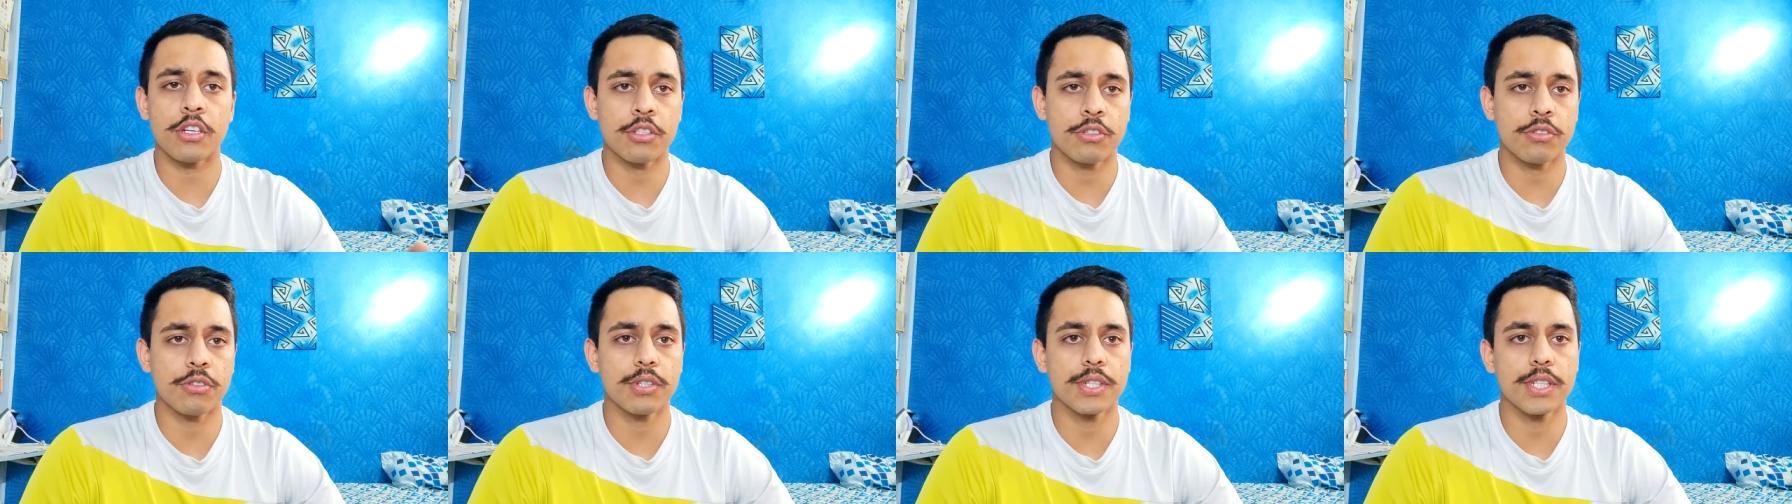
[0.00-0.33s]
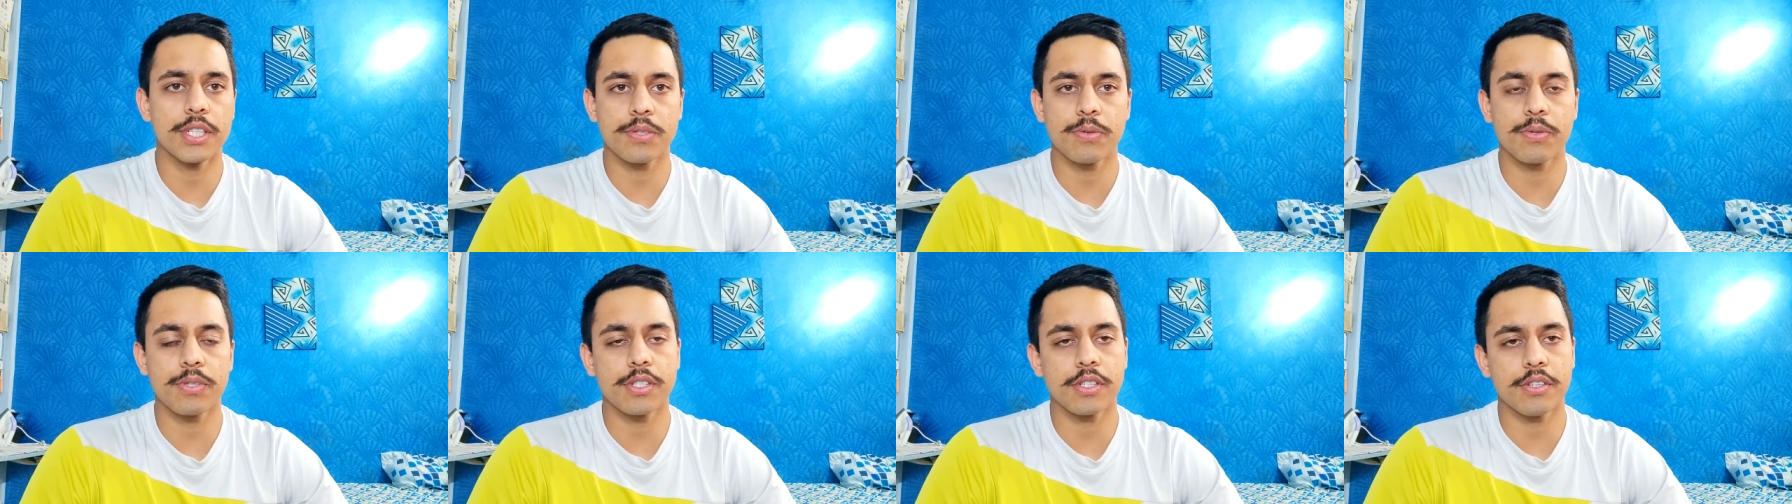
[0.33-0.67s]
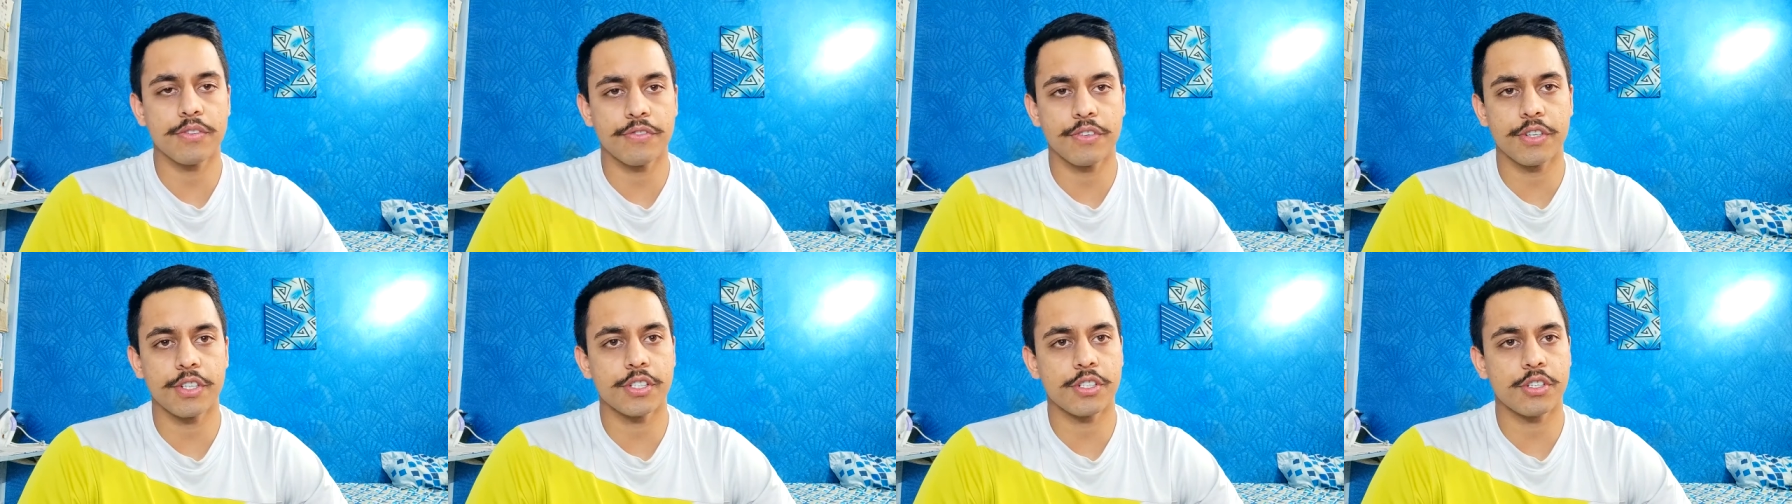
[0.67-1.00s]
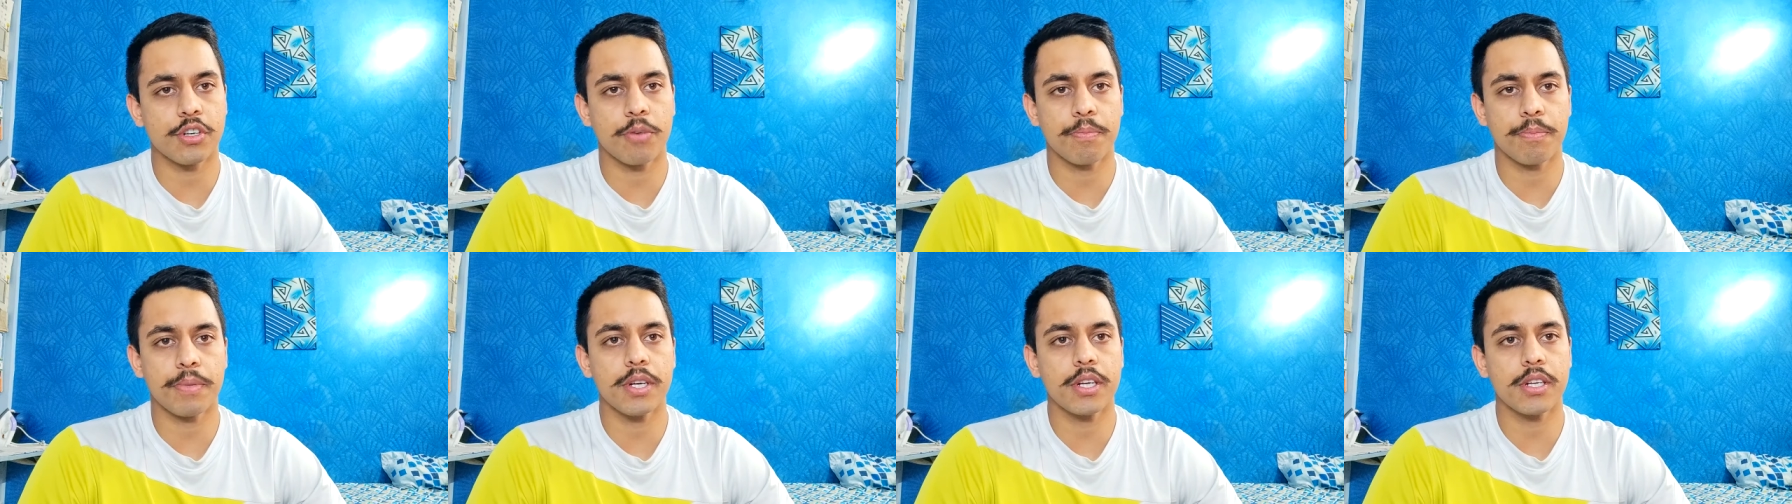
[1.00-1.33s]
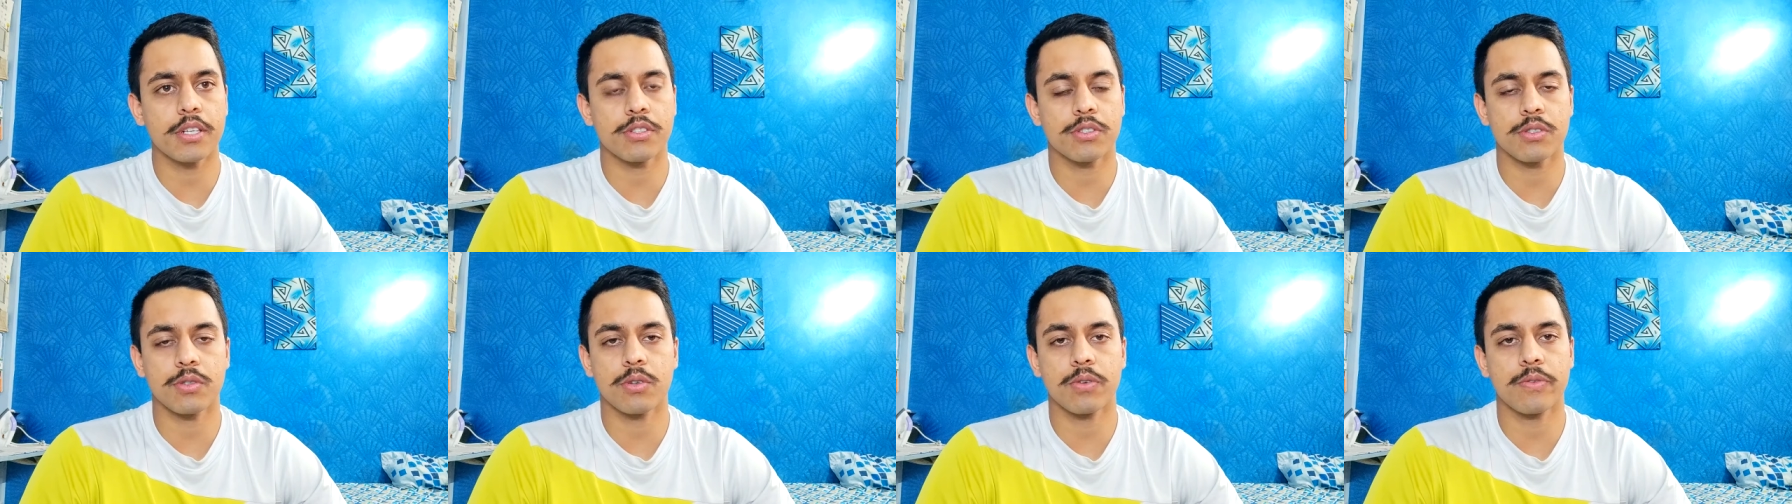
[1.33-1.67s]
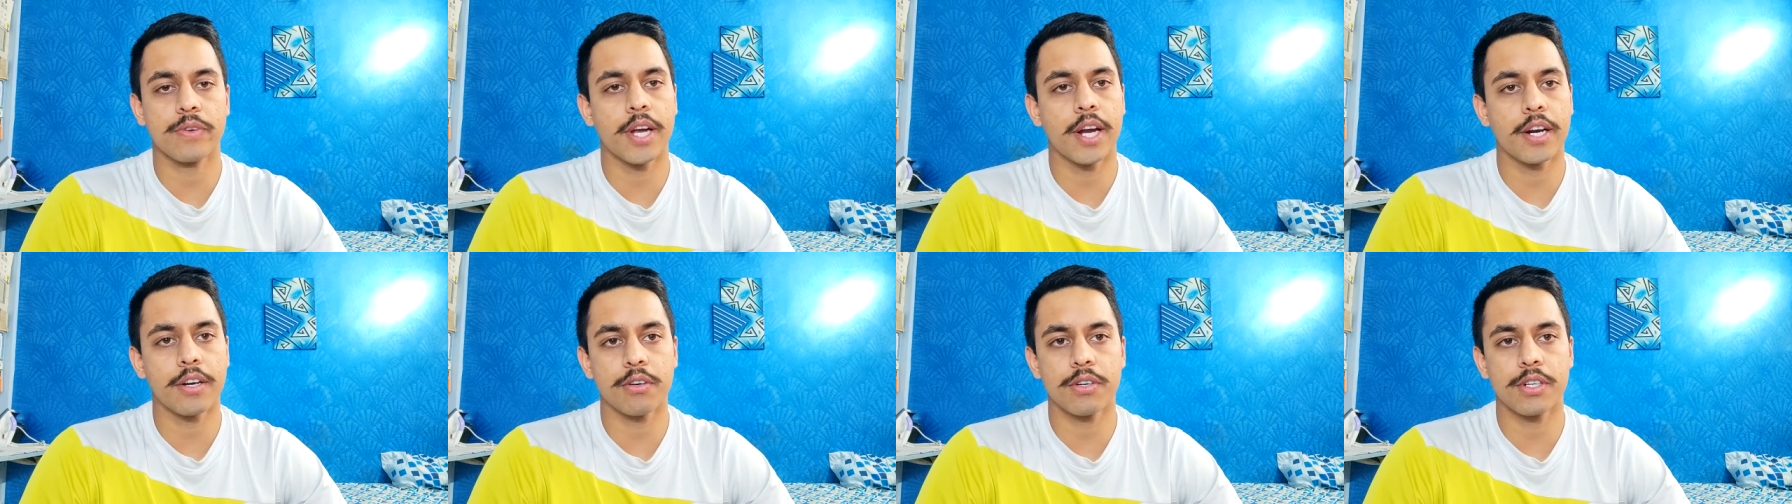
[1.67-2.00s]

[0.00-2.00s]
So this was the first topic. So we had